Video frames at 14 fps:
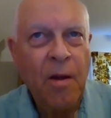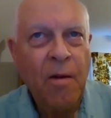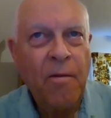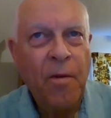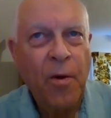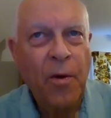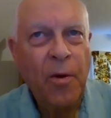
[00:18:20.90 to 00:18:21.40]

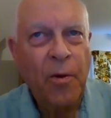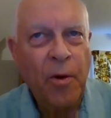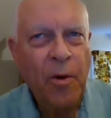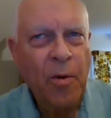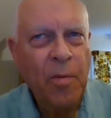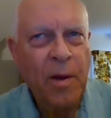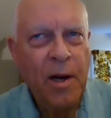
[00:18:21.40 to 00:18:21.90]
for the
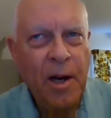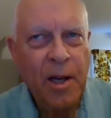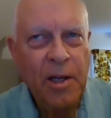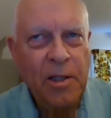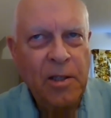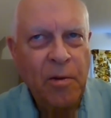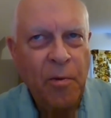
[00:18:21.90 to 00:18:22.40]
groom at
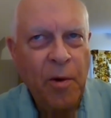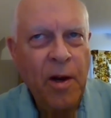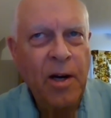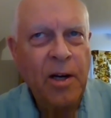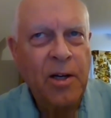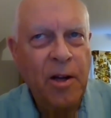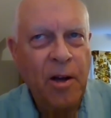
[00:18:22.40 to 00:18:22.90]
least, rent
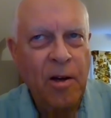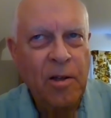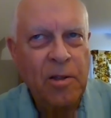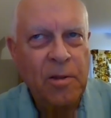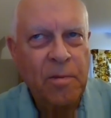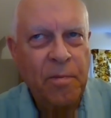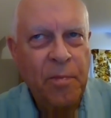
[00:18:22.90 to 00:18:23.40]
a
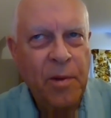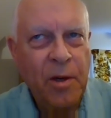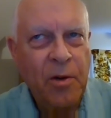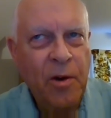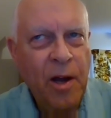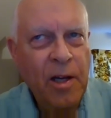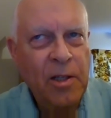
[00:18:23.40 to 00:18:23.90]
tux. A
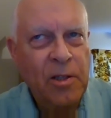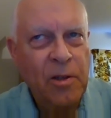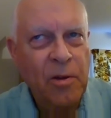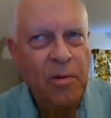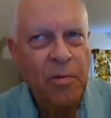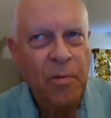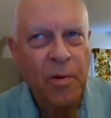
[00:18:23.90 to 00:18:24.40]

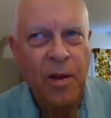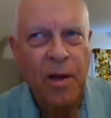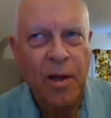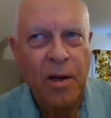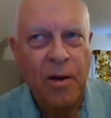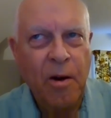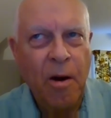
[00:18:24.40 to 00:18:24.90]
tracksuit with a
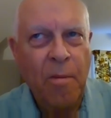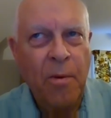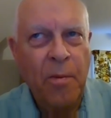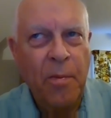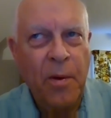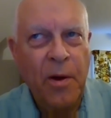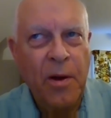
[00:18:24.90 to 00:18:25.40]

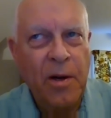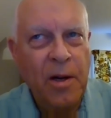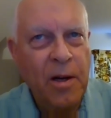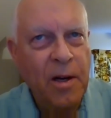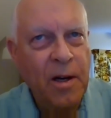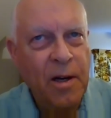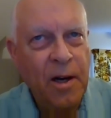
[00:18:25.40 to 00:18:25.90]
cummerbund
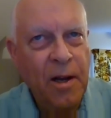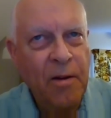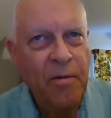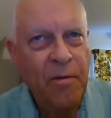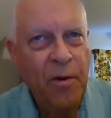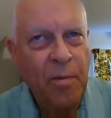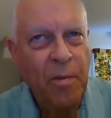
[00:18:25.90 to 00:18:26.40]
and a clean
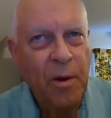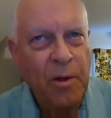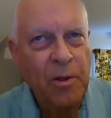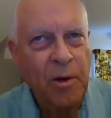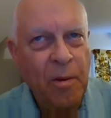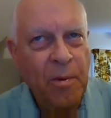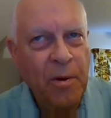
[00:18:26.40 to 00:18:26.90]
football
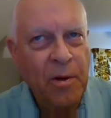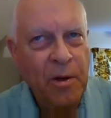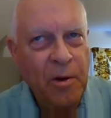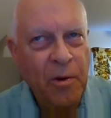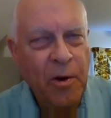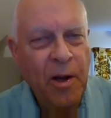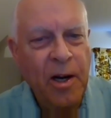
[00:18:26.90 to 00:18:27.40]
jumper can
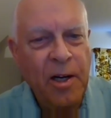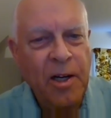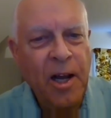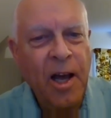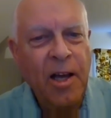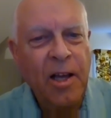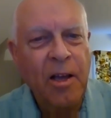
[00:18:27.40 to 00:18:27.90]
create a
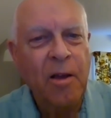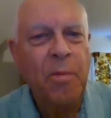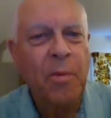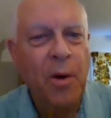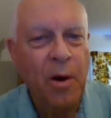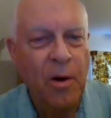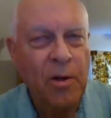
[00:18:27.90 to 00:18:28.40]
tacky
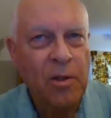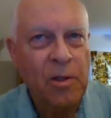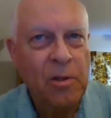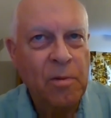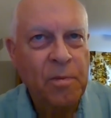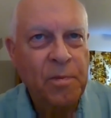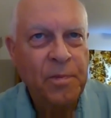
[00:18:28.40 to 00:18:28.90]
appearance.
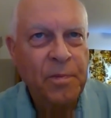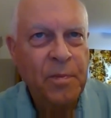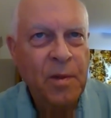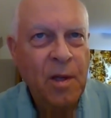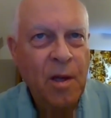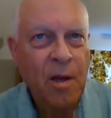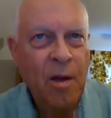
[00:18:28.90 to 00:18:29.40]

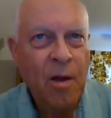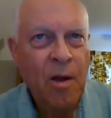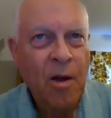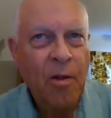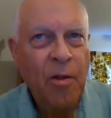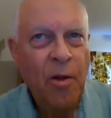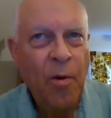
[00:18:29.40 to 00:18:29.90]

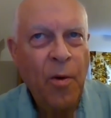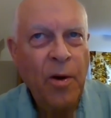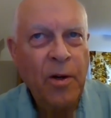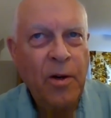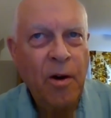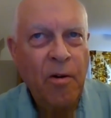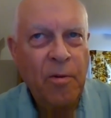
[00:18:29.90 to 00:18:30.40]
Though
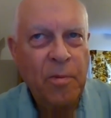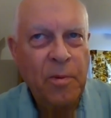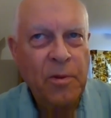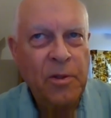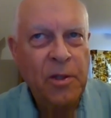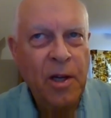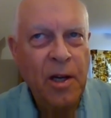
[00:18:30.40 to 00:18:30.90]
uncomfortable,
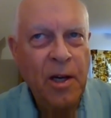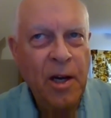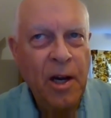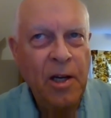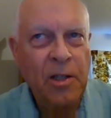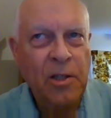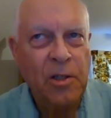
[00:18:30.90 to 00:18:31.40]
say
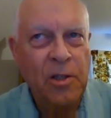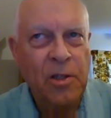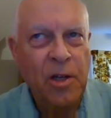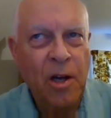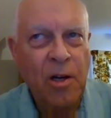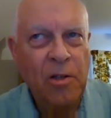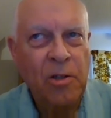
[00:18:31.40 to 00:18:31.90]
yes to
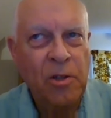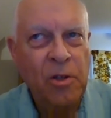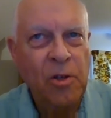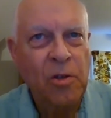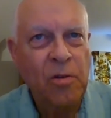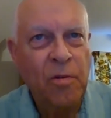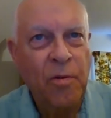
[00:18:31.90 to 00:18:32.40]
socks and
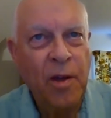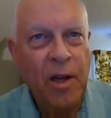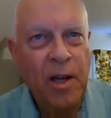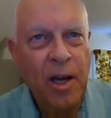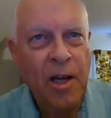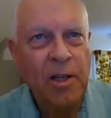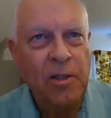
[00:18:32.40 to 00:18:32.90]
shoes for the
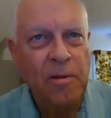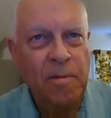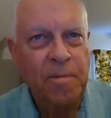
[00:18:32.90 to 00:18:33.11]
occasion.